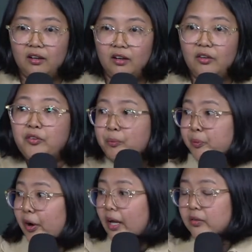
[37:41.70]
If you
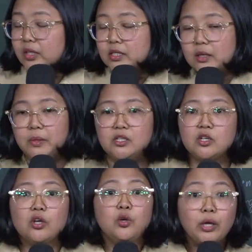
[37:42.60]
pray to this image,
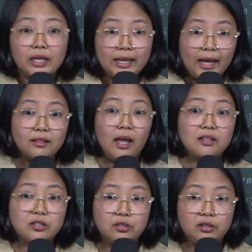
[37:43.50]
you can get
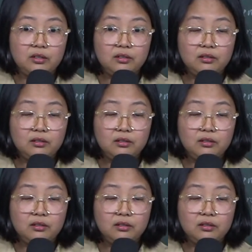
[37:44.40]
answer.